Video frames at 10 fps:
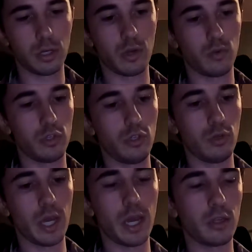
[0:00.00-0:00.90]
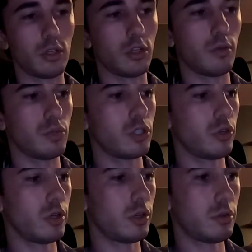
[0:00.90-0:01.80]
Now once you add the club
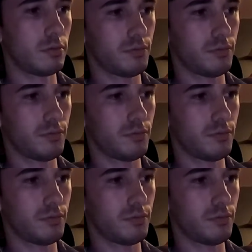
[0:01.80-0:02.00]
soda,